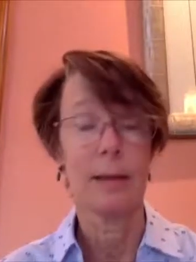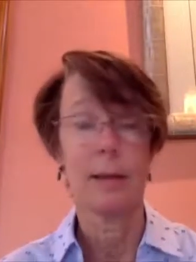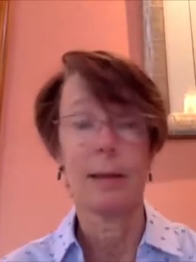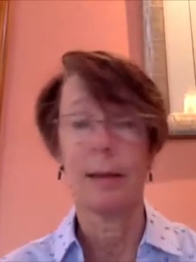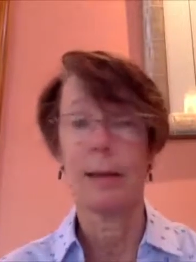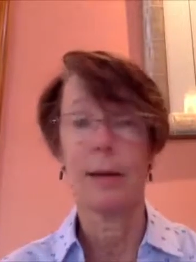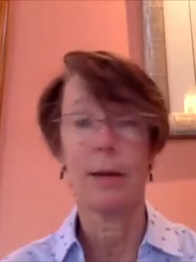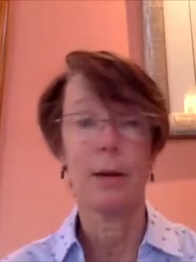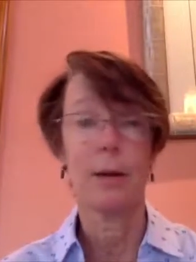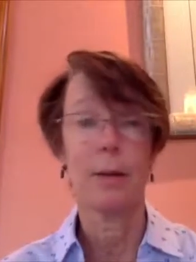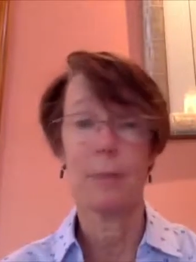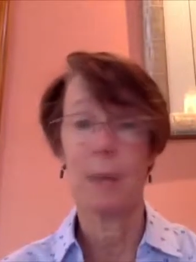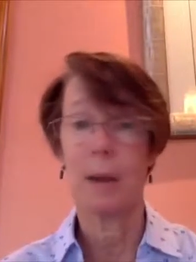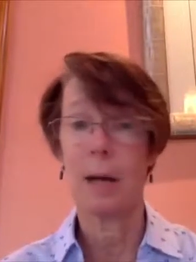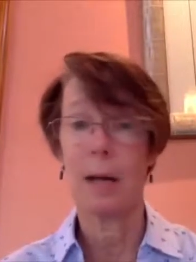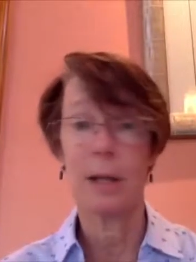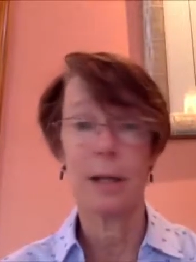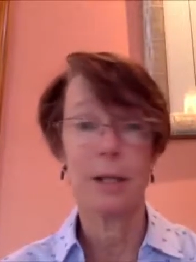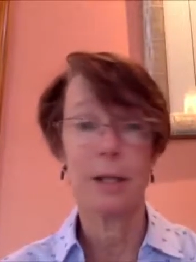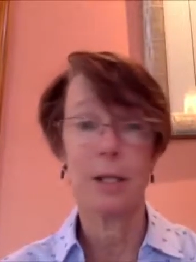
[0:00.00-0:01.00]
You know,
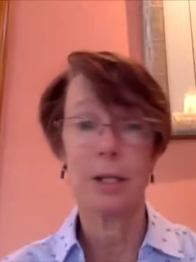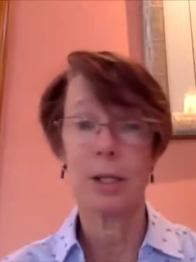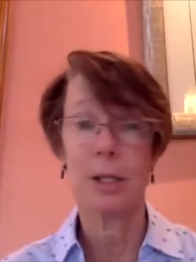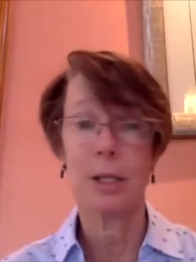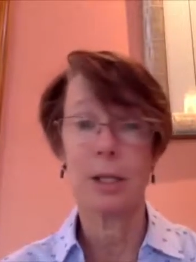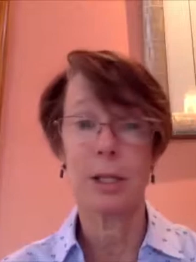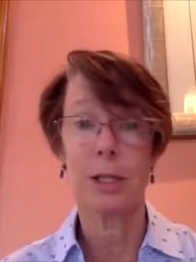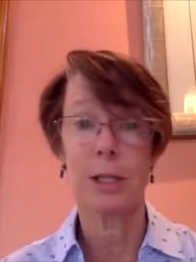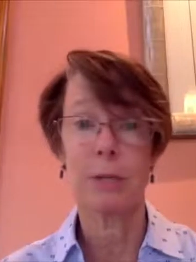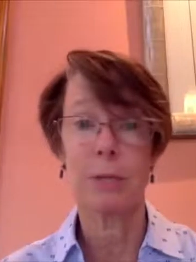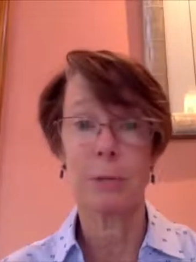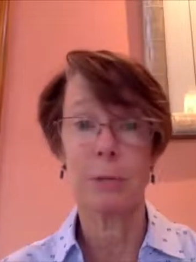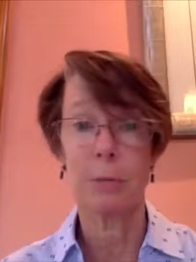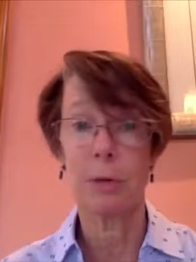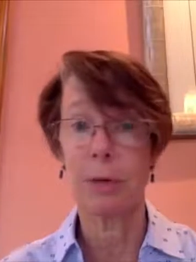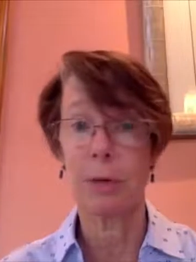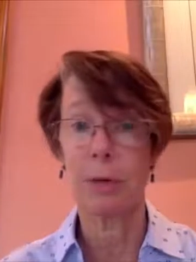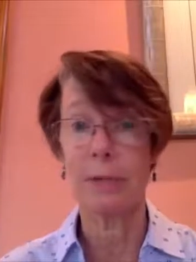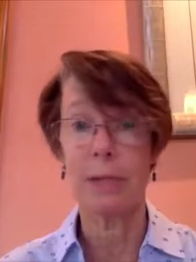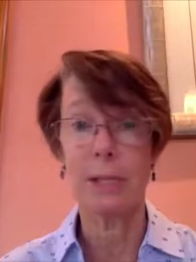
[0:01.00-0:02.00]
politicians, when
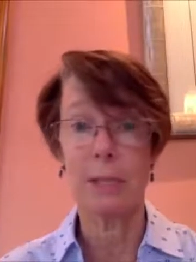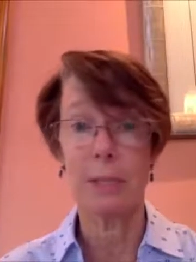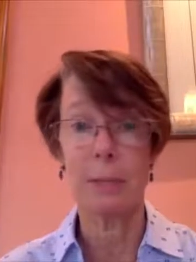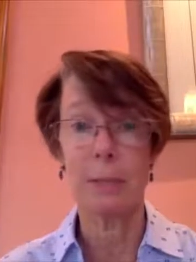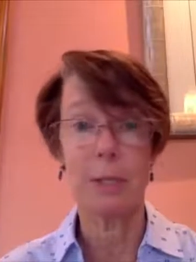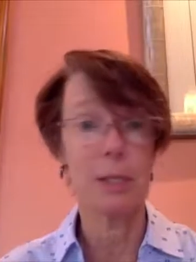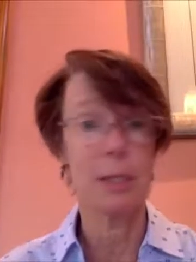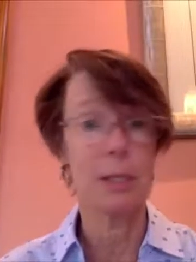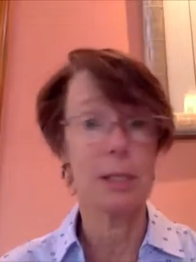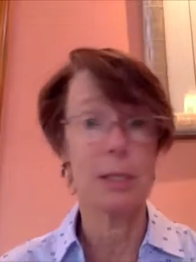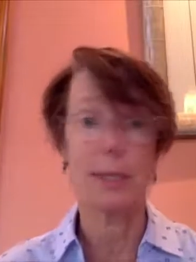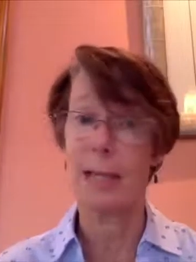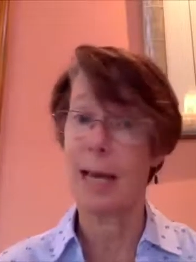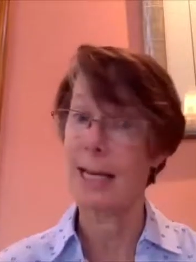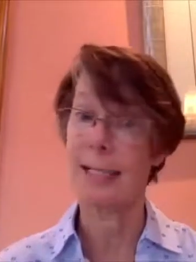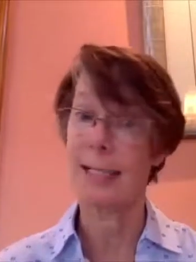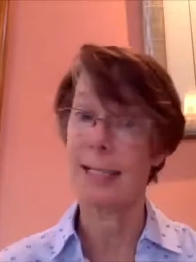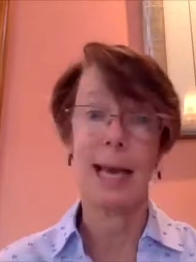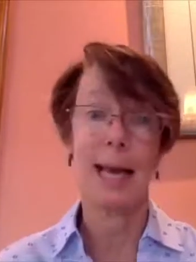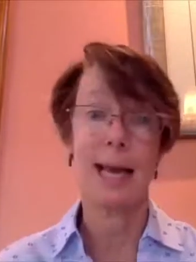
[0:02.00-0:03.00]
we're giving speeches,
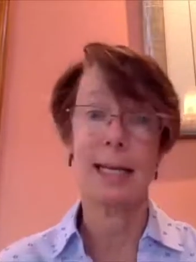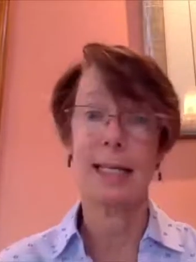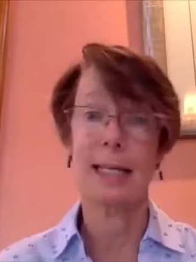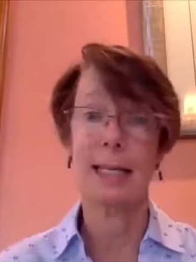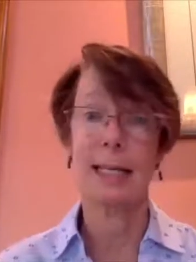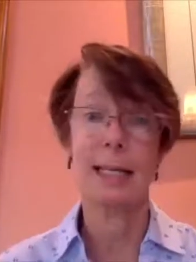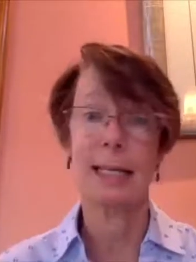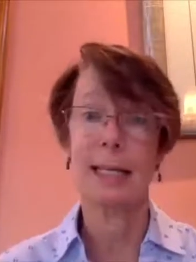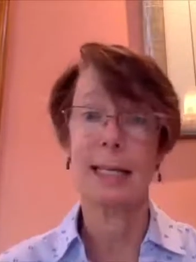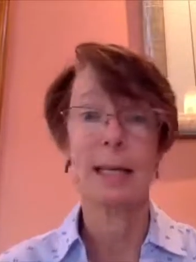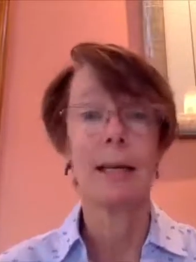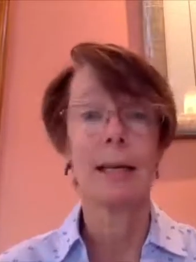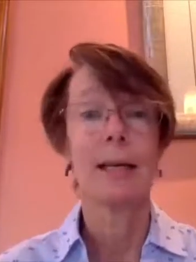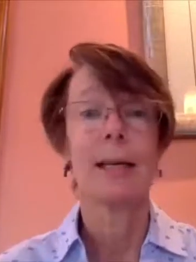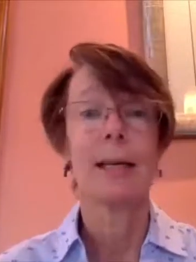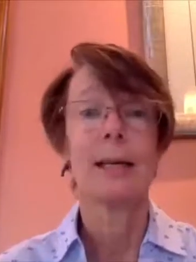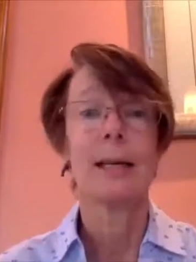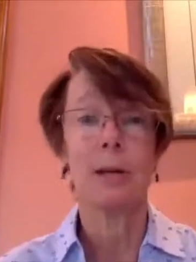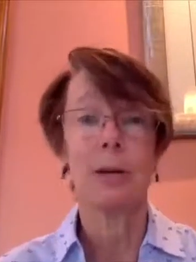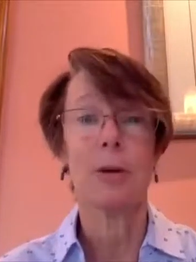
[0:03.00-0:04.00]
that's acting.
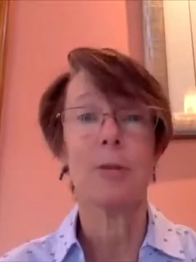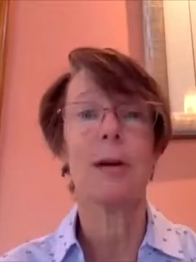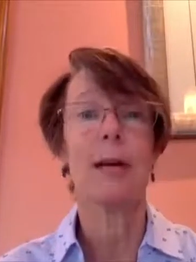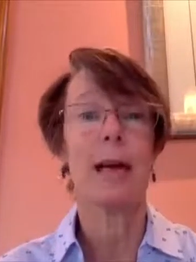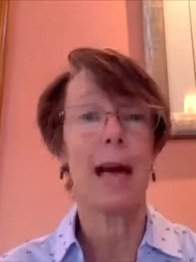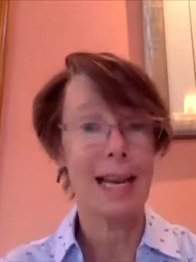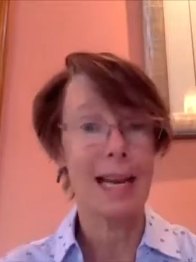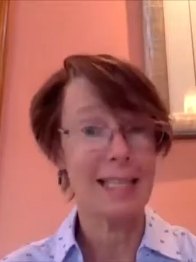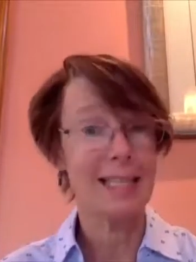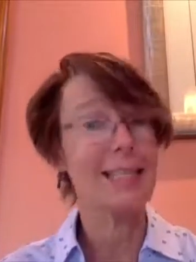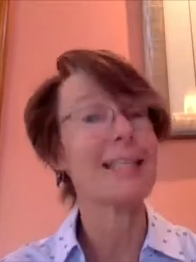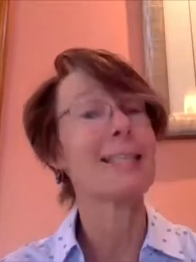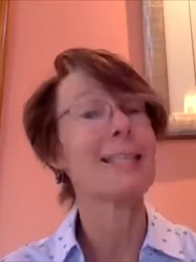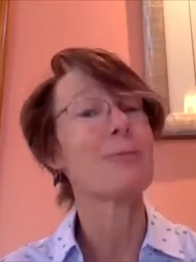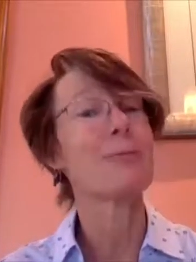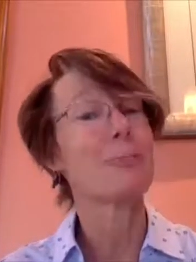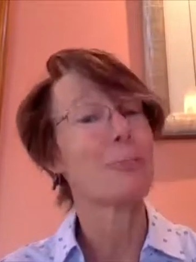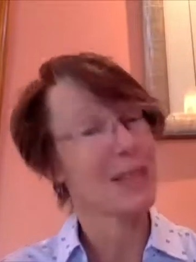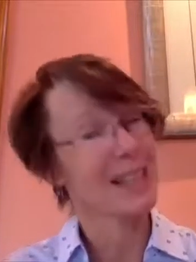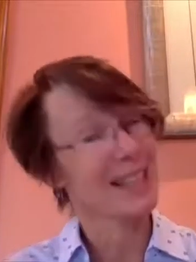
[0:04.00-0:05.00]
So acting is
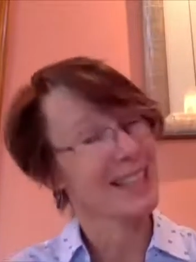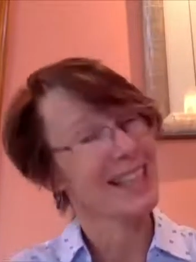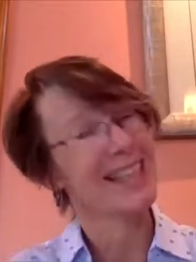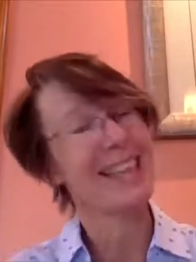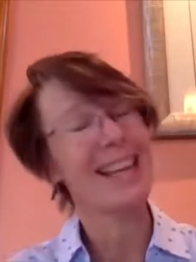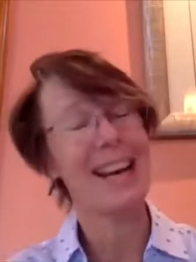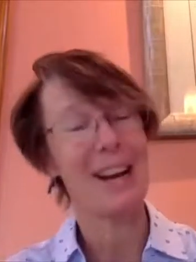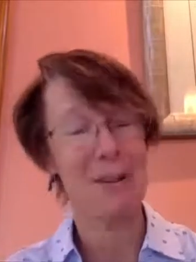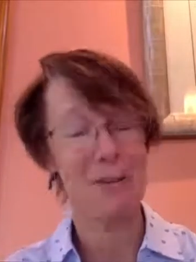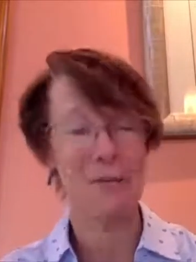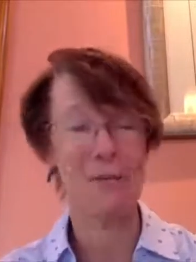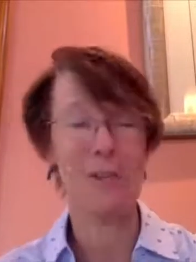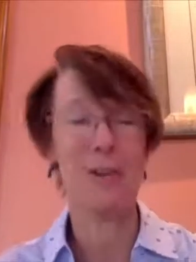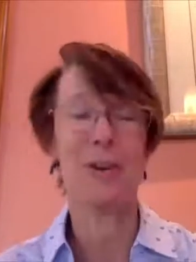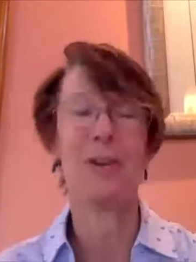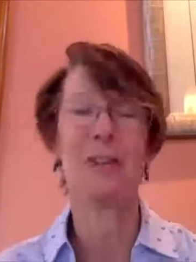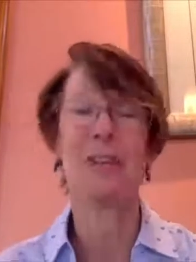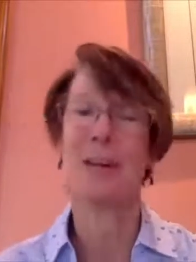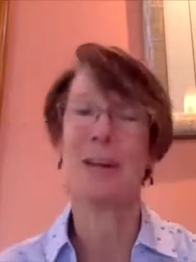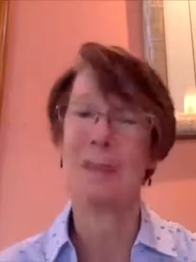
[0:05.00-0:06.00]
really
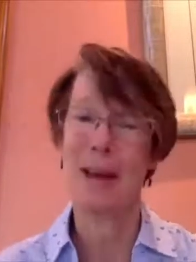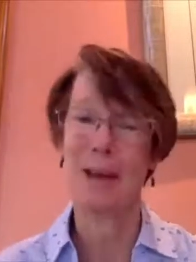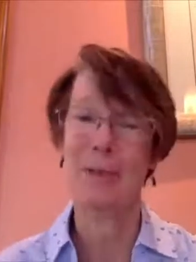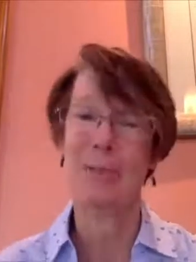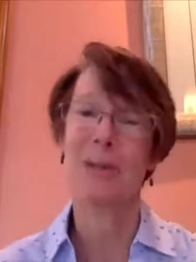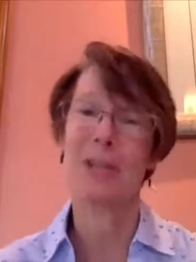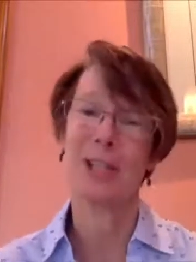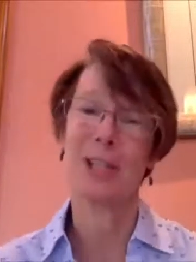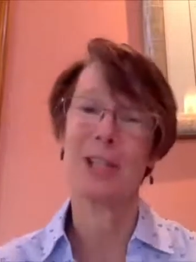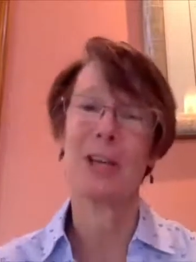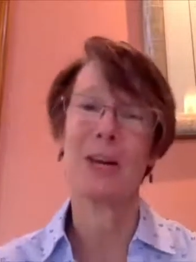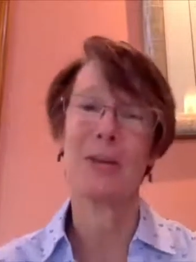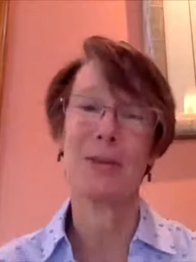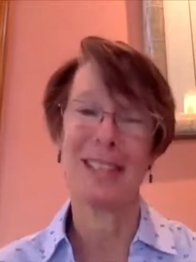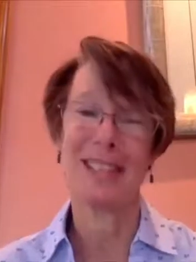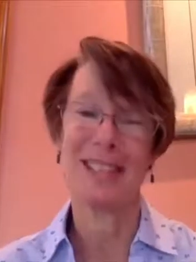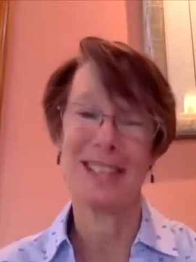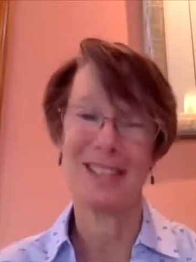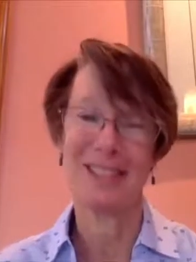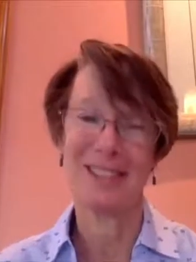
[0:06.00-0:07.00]
helpful no matter what you go
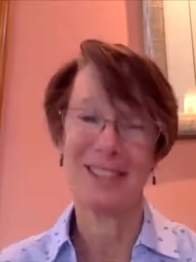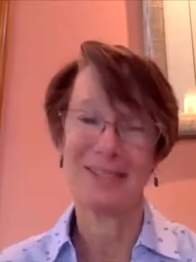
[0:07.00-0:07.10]
into.